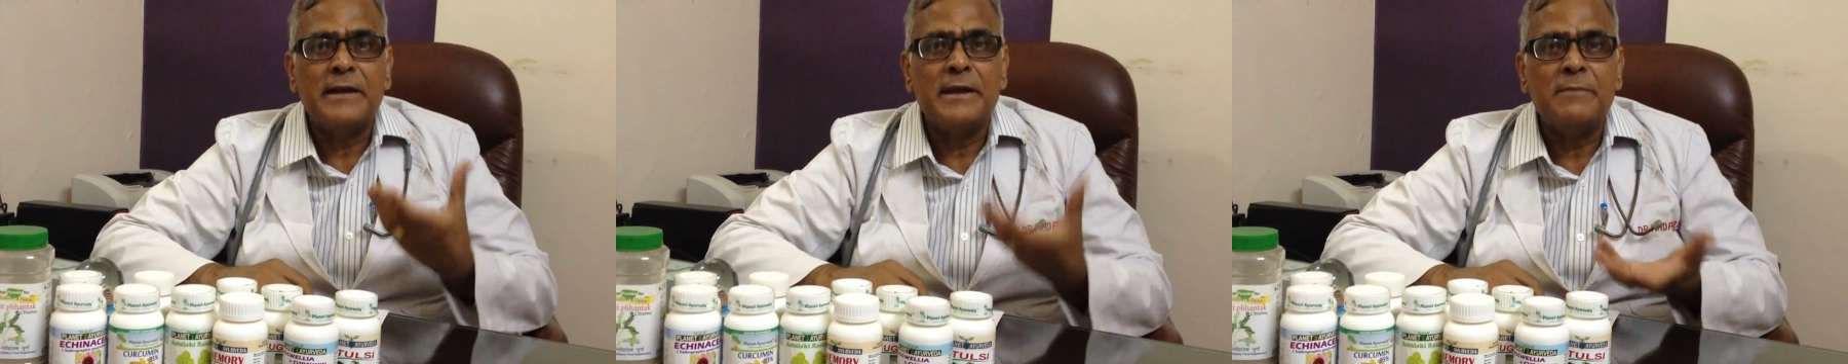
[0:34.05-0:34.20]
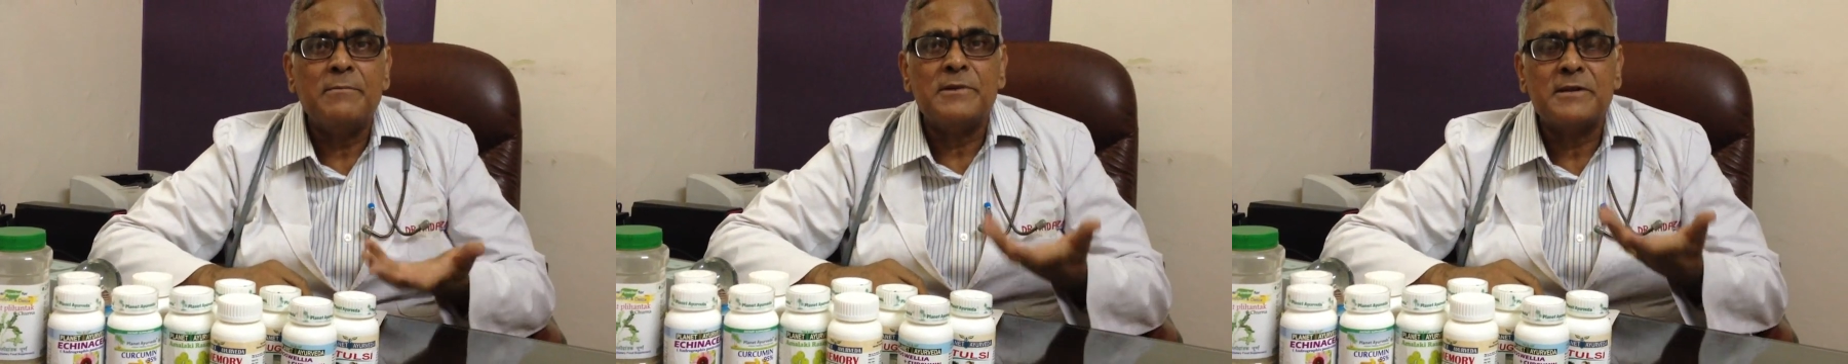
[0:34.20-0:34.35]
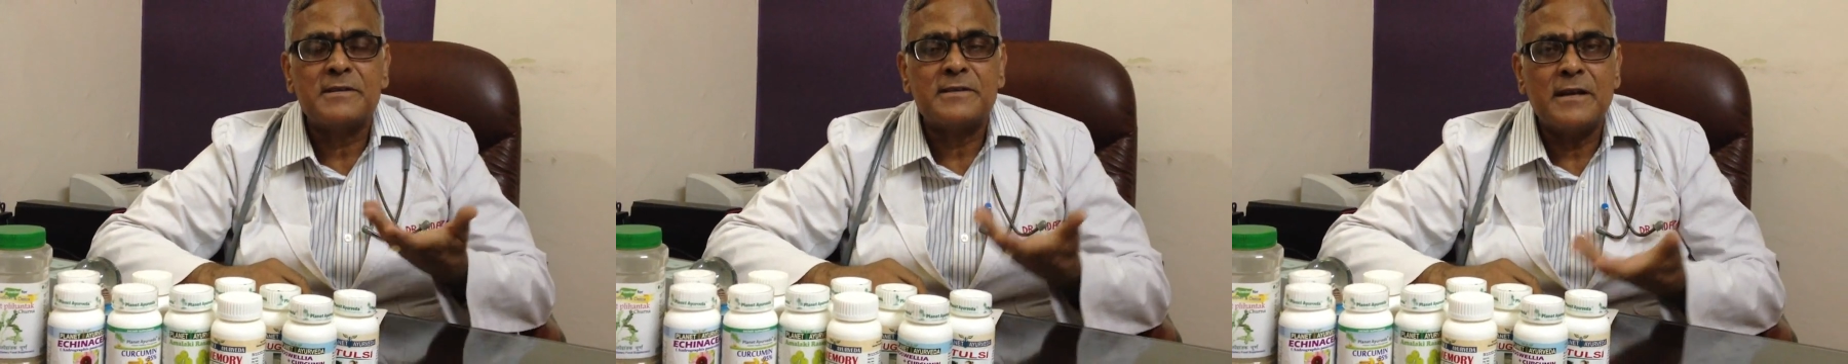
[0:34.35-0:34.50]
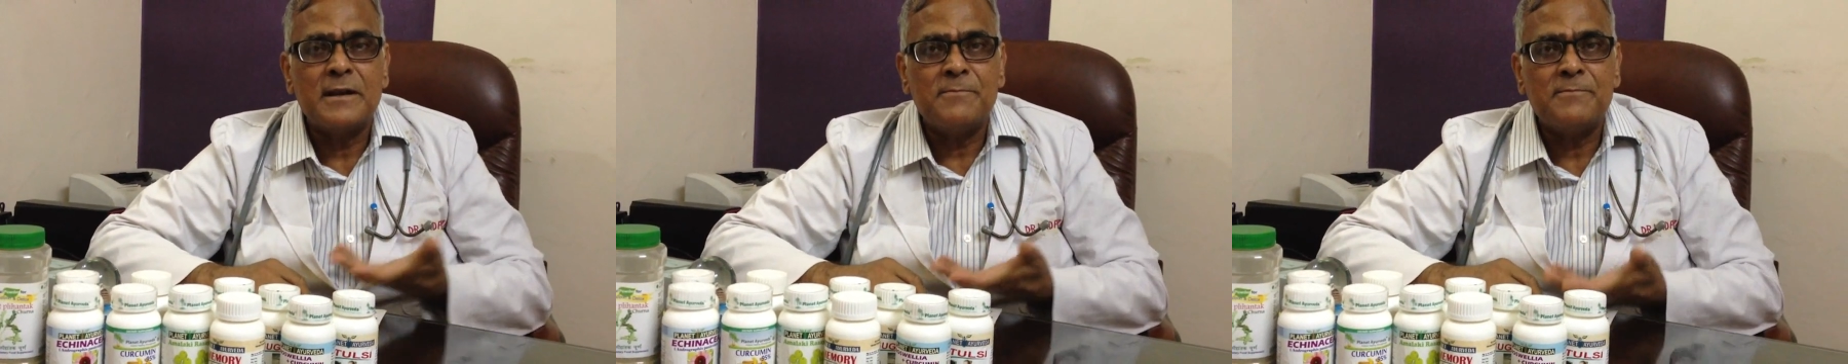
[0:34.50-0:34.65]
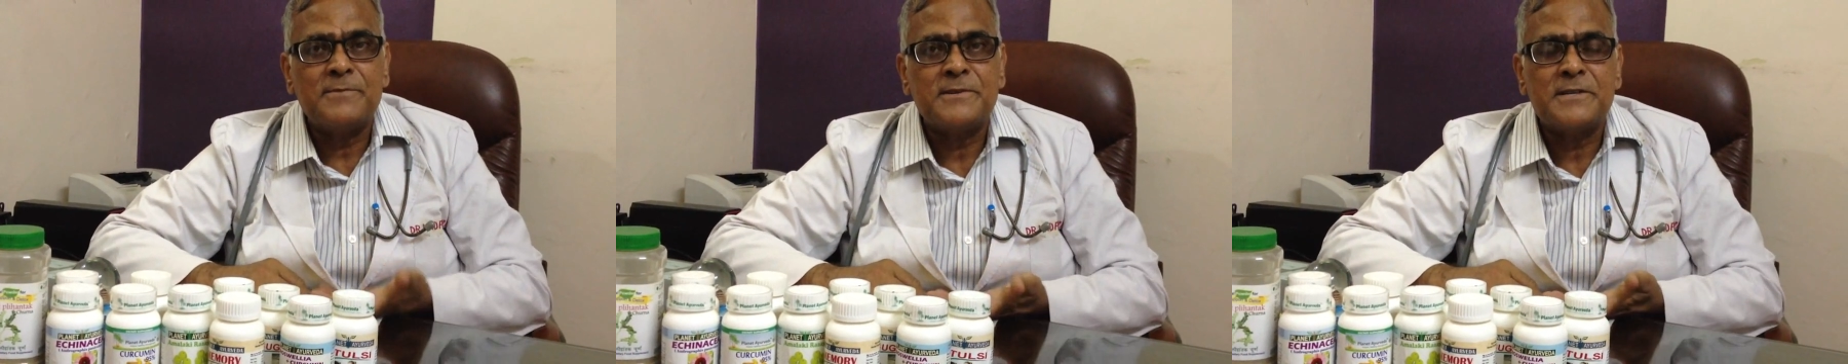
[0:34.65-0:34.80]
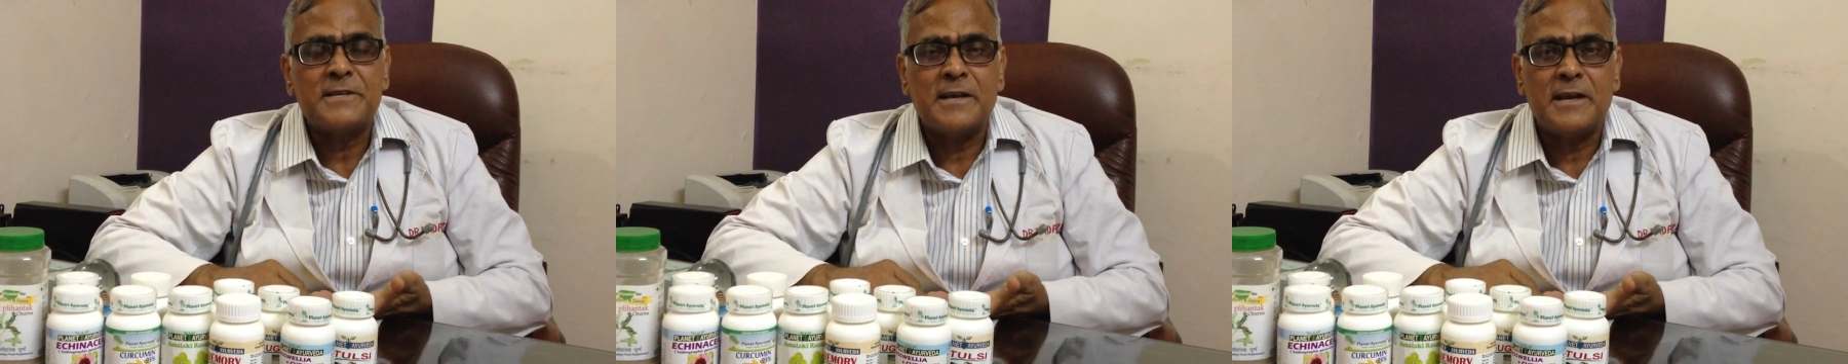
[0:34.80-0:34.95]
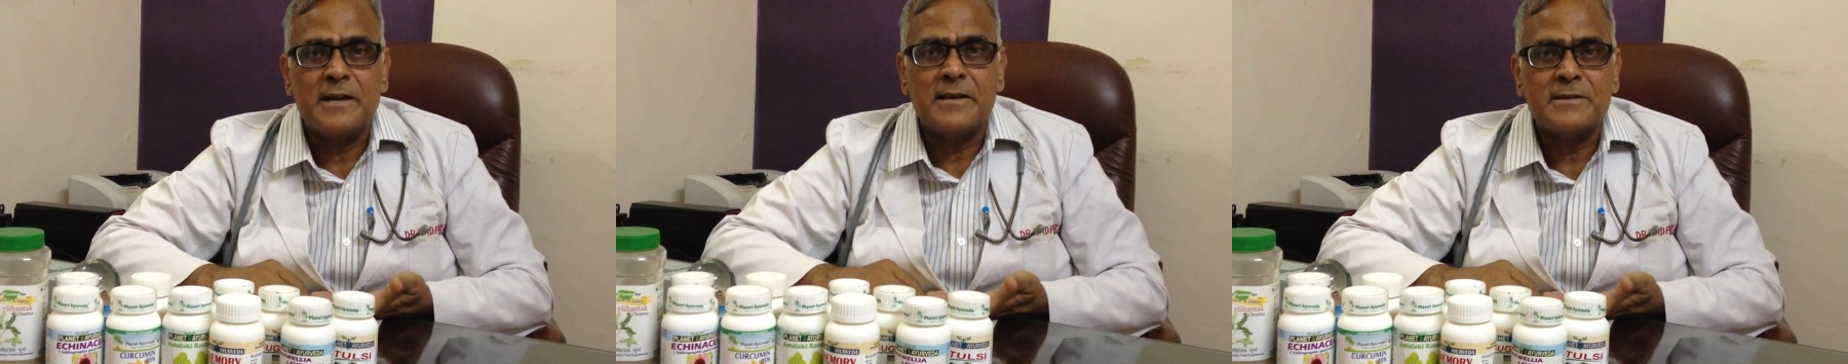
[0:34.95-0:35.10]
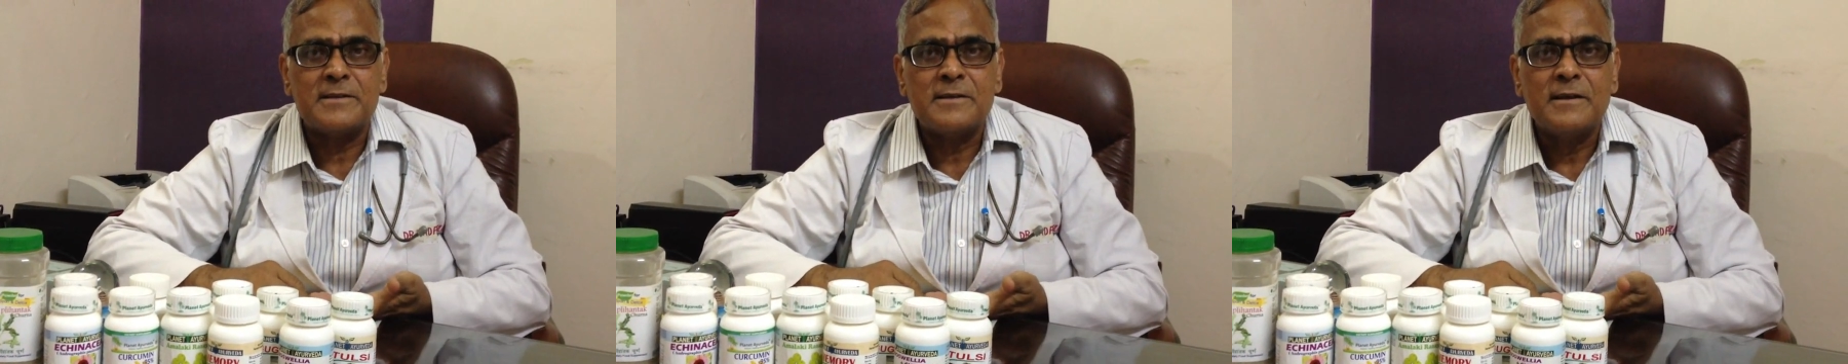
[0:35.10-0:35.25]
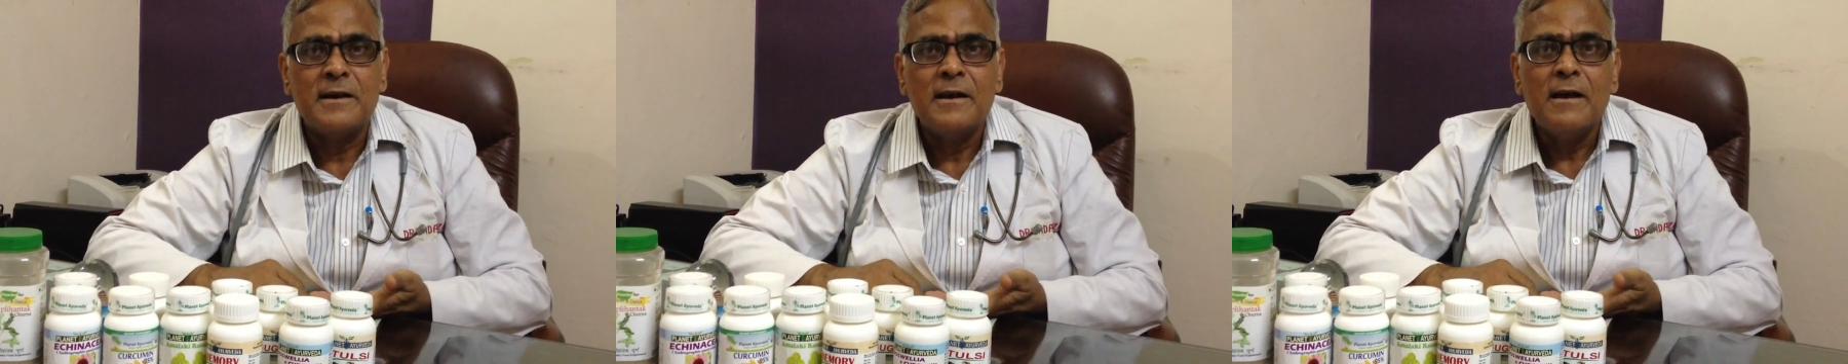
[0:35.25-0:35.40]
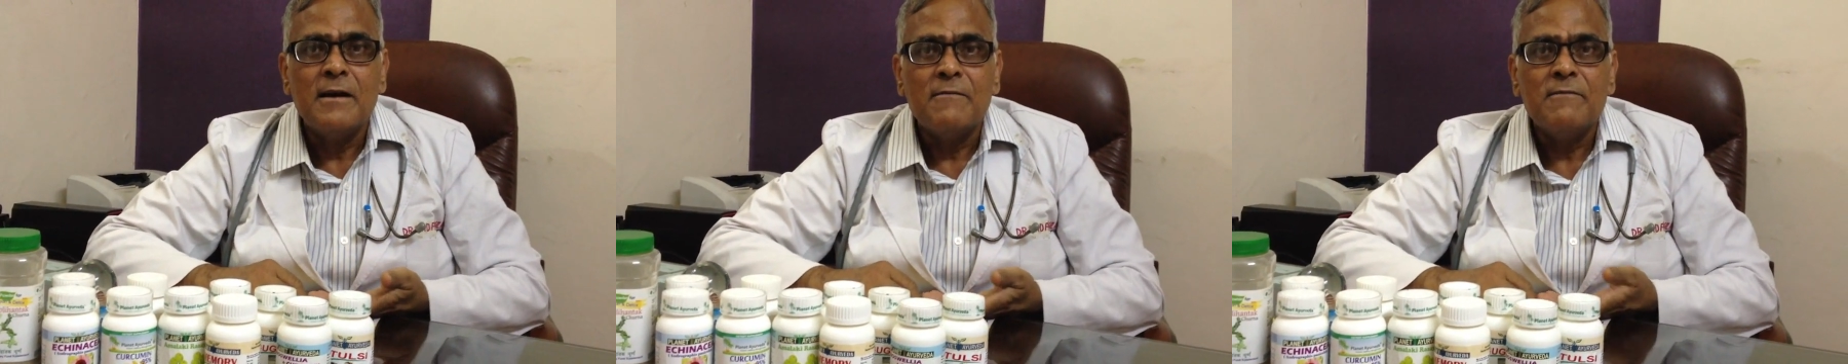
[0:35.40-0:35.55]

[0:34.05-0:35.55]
name itself says,